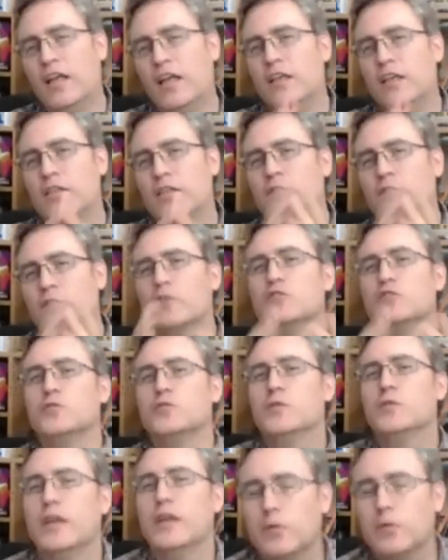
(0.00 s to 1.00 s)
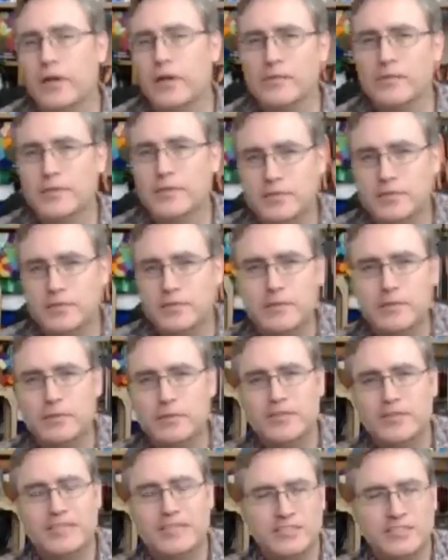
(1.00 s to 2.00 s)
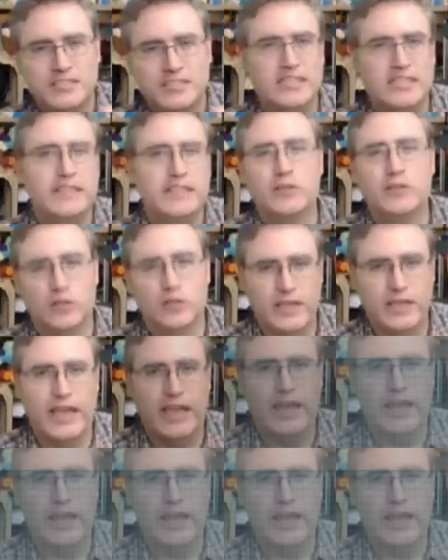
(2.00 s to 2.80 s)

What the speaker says: The first one that I recommend to people is Tinkercad.